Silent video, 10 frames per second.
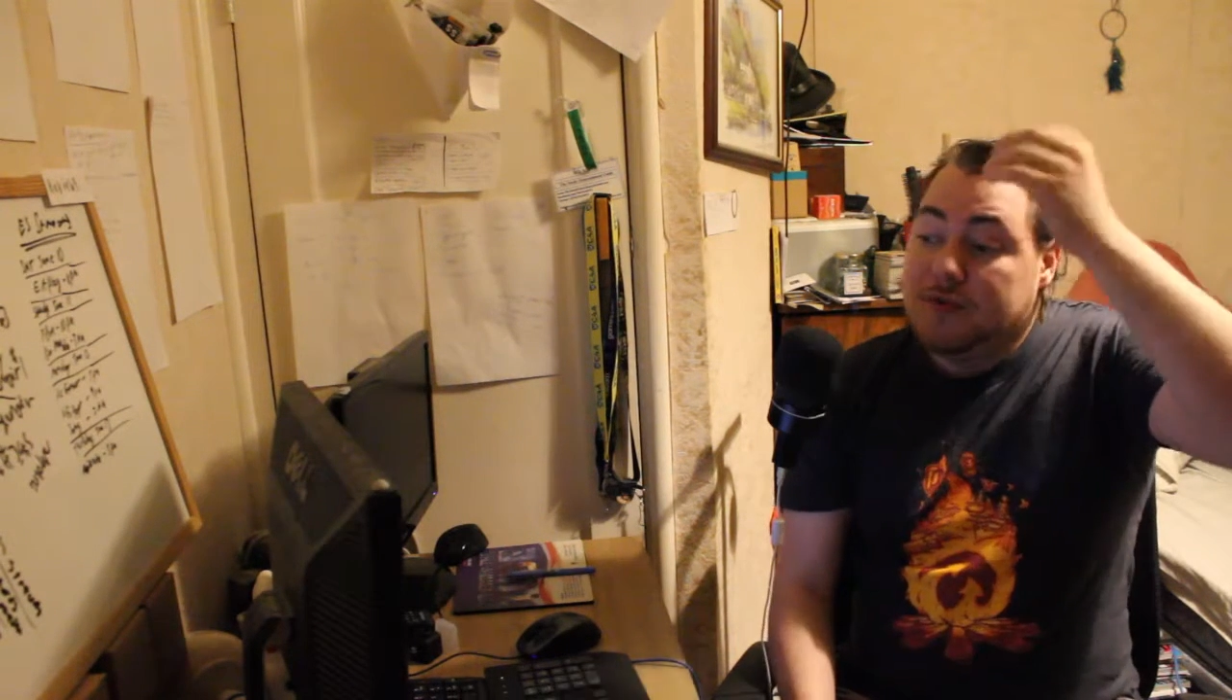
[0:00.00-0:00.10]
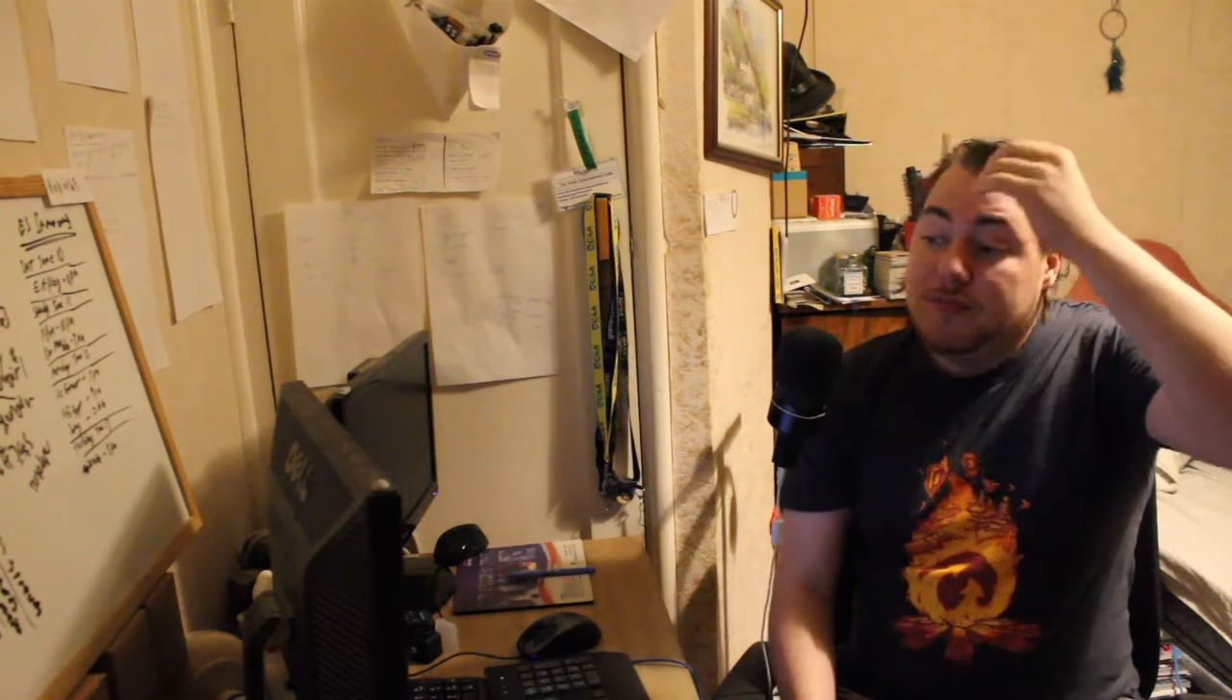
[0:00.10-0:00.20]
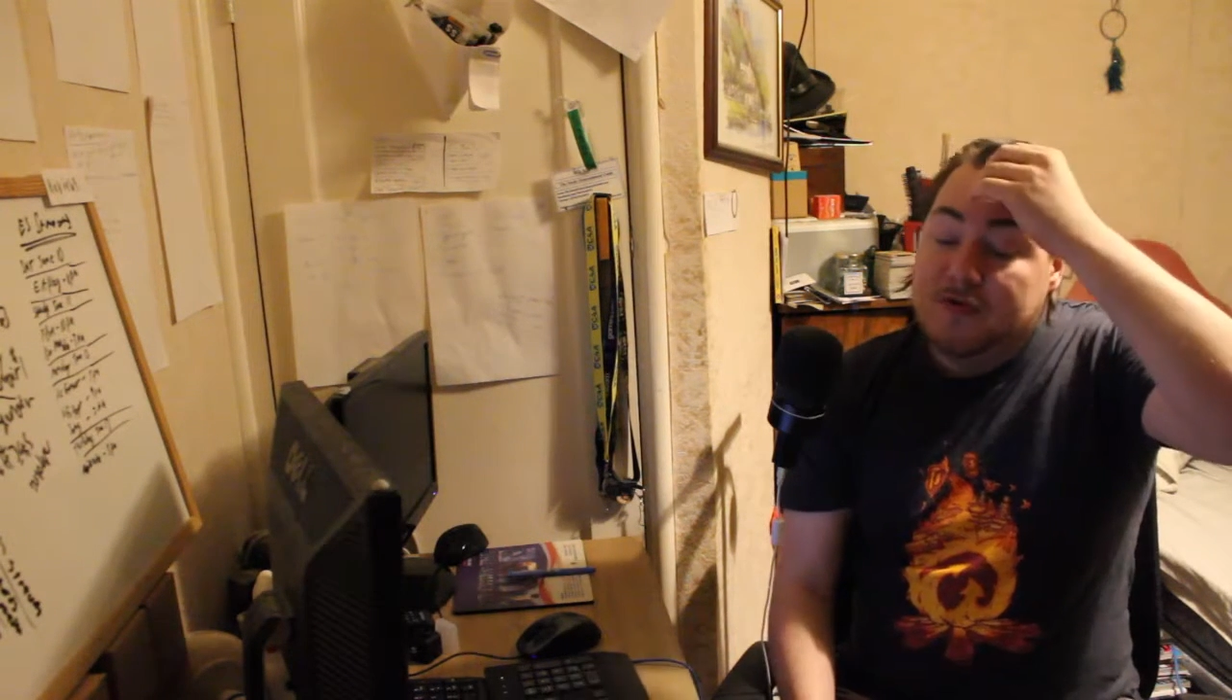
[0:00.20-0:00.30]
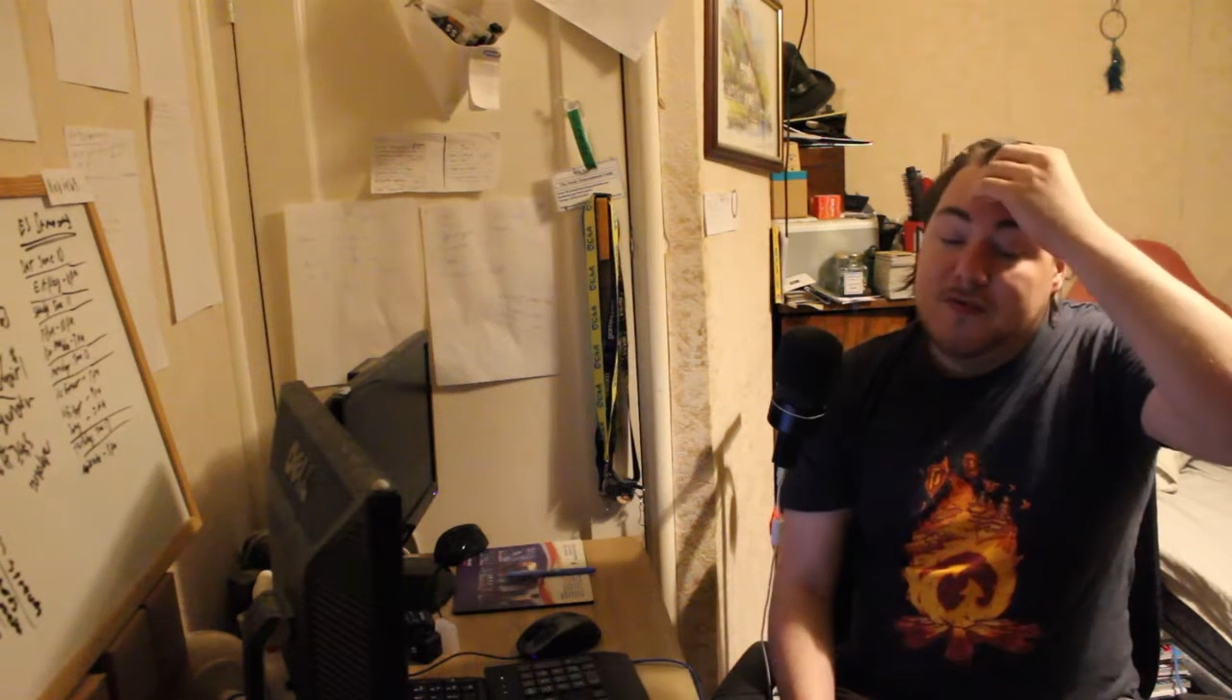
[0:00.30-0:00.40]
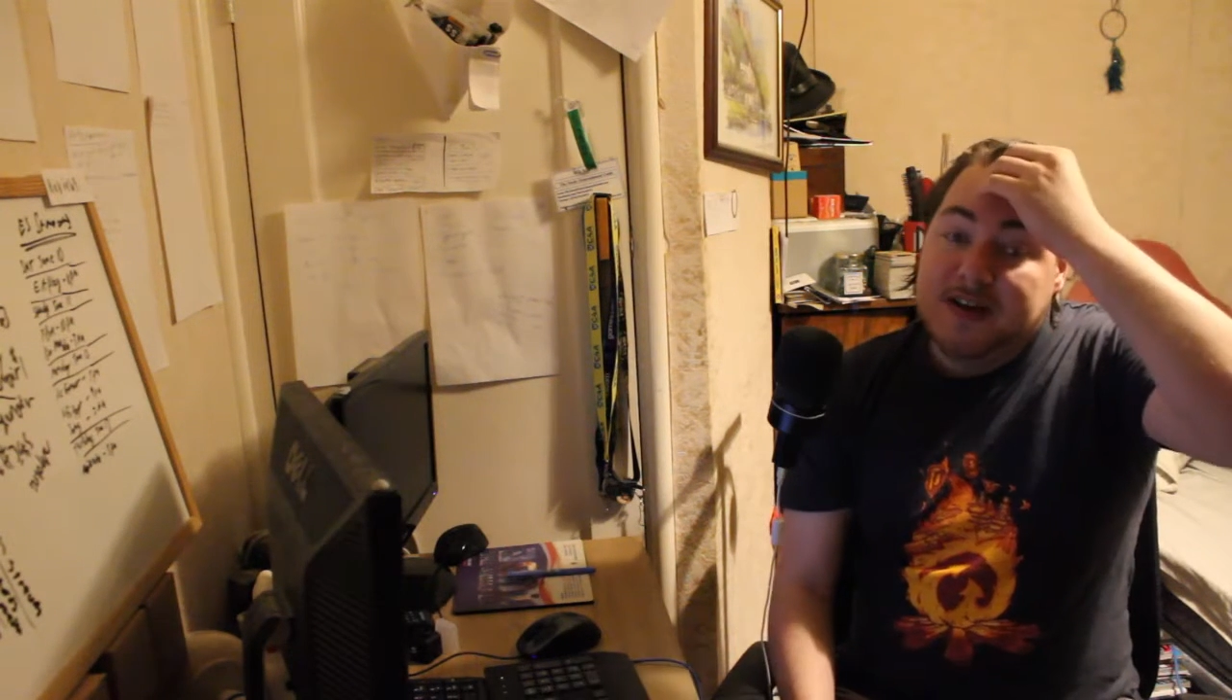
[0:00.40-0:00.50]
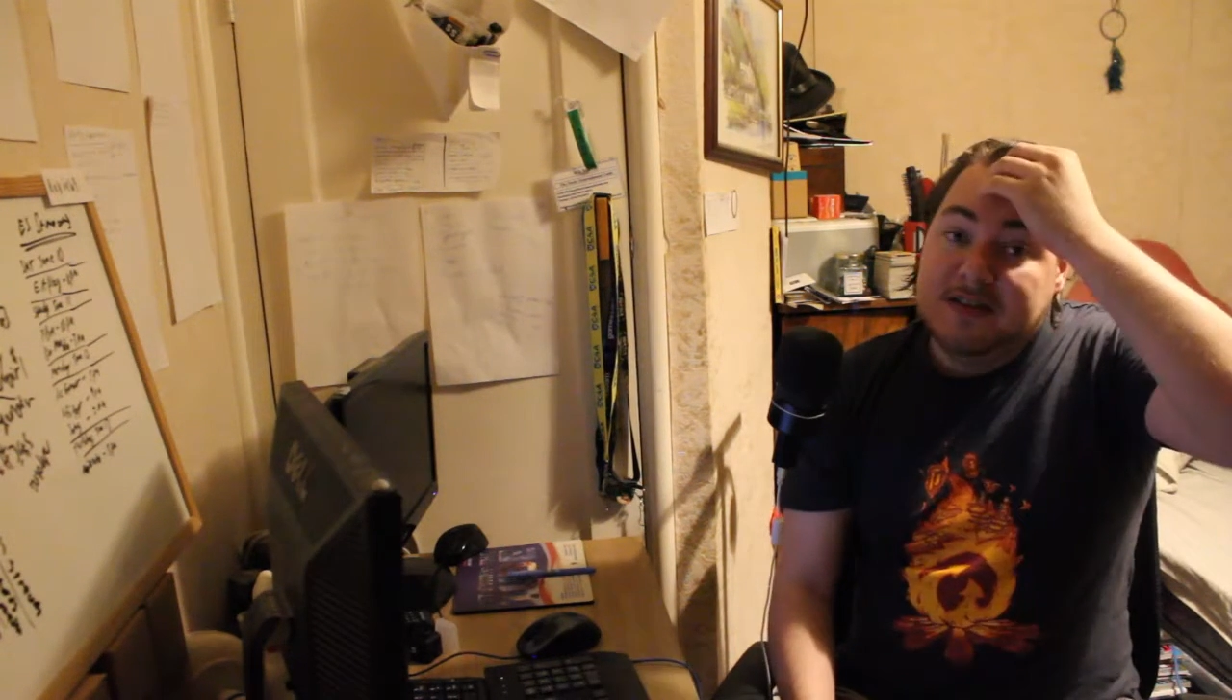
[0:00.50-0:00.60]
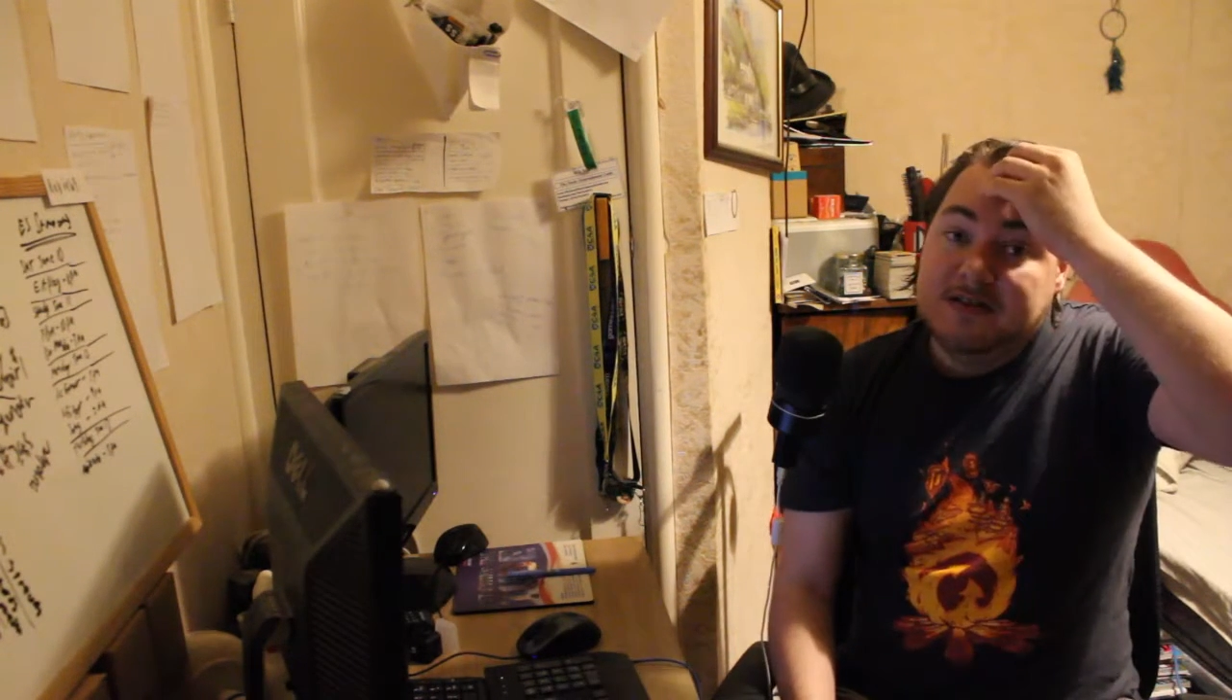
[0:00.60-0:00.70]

movies,